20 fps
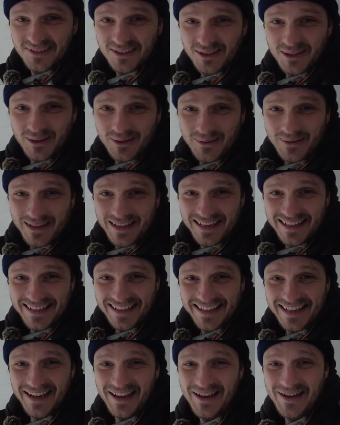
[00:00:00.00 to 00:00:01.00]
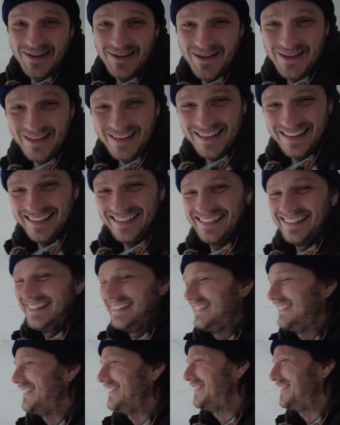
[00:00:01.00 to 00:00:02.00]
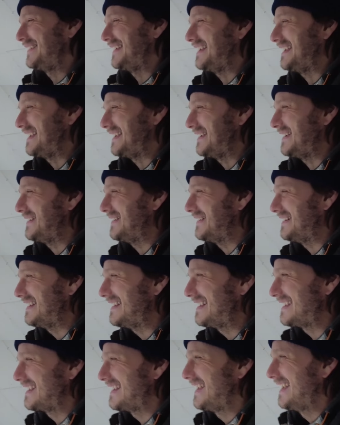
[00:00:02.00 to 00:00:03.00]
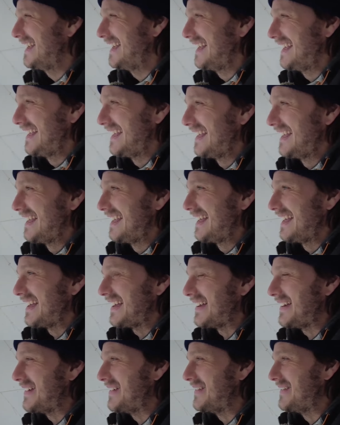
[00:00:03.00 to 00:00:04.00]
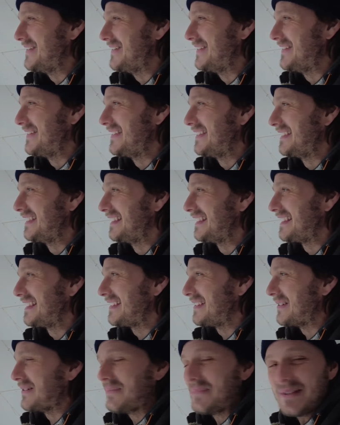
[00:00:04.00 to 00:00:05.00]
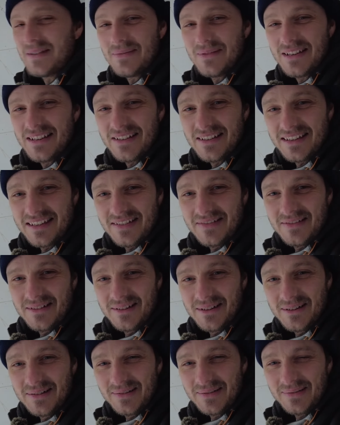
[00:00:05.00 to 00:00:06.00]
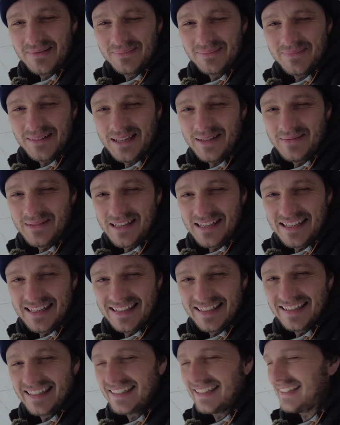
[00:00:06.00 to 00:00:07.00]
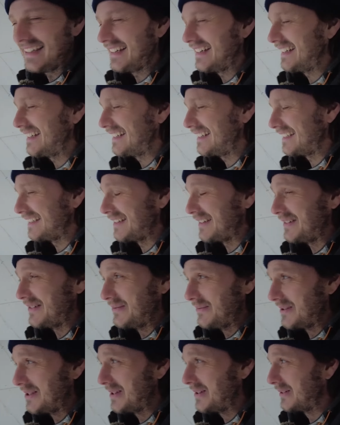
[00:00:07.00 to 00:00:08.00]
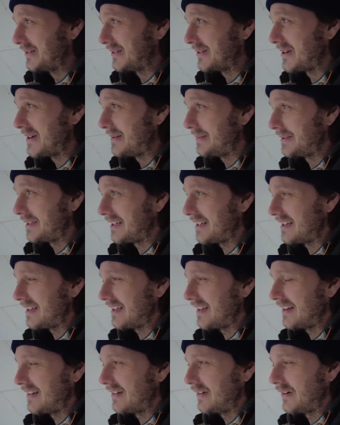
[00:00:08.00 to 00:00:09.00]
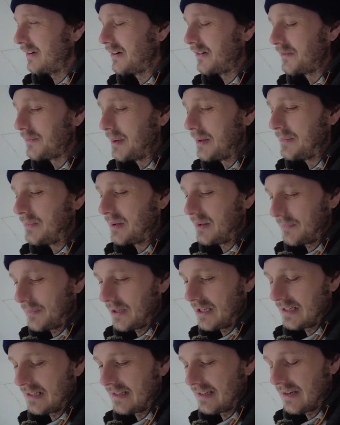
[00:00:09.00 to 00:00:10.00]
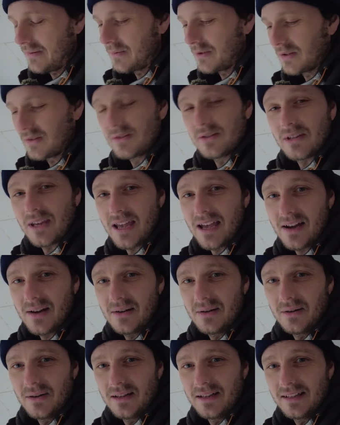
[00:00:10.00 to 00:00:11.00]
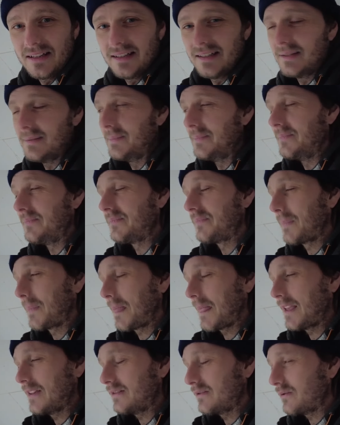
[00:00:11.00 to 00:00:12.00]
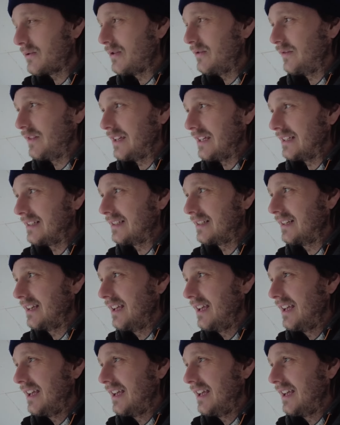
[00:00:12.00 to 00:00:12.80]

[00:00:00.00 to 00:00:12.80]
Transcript: 2 years ago, I think it was, or maybe like a year and a half, maybe. It was a long time ago. I remember because it was on sale at Screwfix.